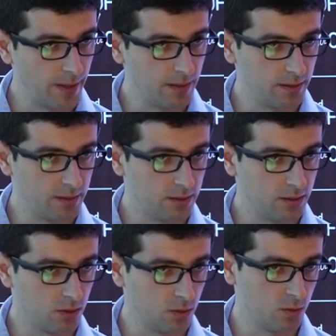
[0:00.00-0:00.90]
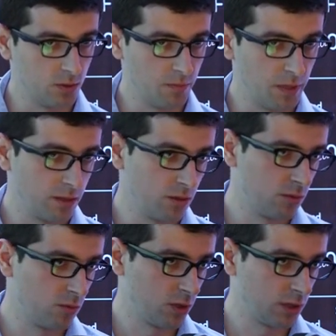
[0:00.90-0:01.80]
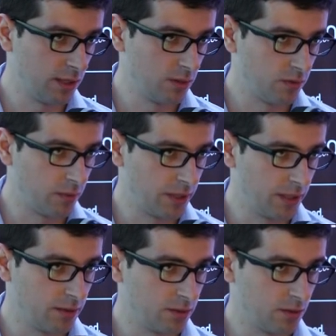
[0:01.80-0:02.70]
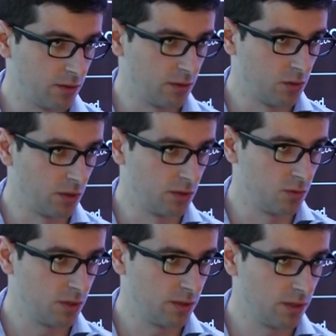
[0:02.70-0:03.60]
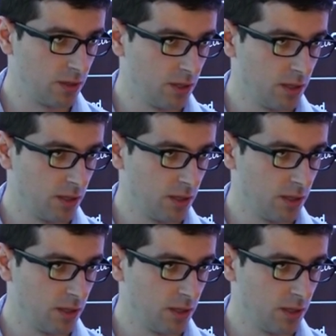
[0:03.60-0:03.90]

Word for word: Okay. So depending on what kind of applicator you are using,